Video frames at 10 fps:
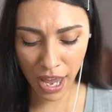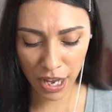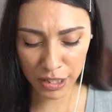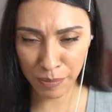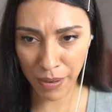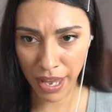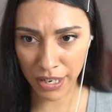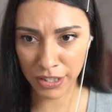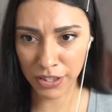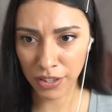
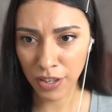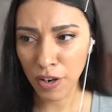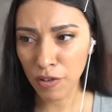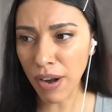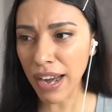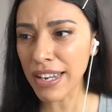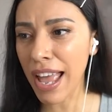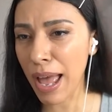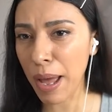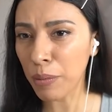husband right
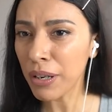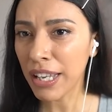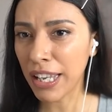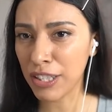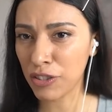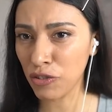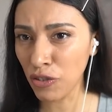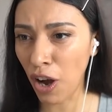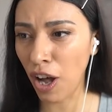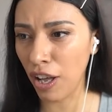now is
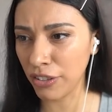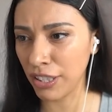not